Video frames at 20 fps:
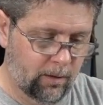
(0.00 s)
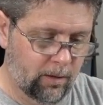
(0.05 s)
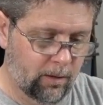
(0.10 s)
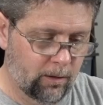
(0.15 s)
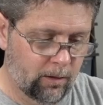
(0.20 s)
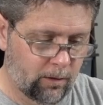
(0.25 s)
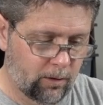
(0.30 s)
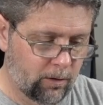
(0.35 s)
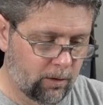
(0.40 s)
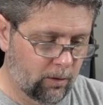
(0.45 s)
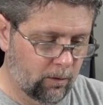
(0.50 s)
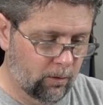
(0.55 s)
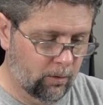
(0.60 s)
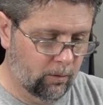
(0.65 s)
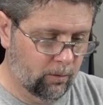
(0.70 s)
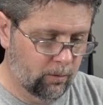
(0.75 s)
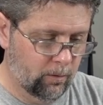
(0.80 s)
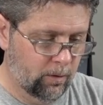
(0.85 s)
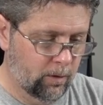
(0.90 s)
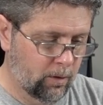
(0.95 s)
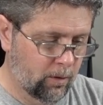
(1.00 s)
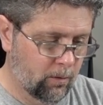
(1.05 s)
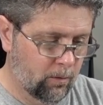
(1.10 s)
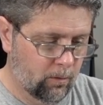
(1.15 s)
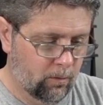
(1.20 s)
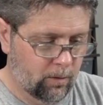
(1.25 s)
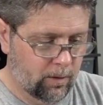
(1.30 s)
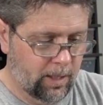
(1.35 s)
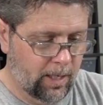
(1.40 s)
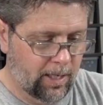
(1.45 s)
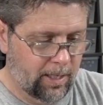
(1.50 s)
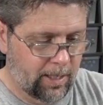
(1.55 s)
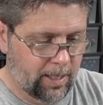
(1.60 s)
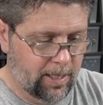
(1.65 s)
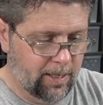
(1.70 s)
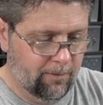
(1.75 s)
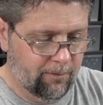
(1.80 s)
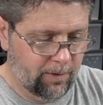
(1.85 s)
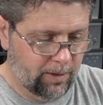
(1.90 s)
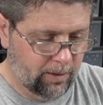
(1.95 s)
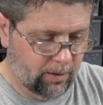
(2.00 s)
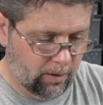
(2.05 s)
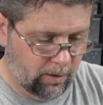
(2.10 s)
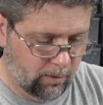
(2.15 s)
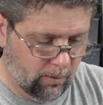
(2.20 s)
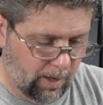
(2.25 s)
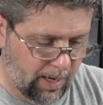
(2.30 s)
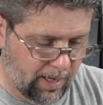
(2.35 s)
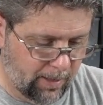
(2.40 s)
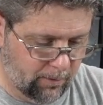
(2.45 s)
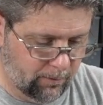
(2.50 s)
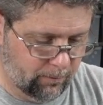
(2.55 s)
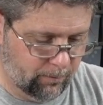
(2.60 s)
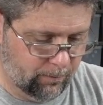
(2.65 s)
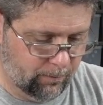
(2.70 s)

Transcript: So we'll kind of even it all out.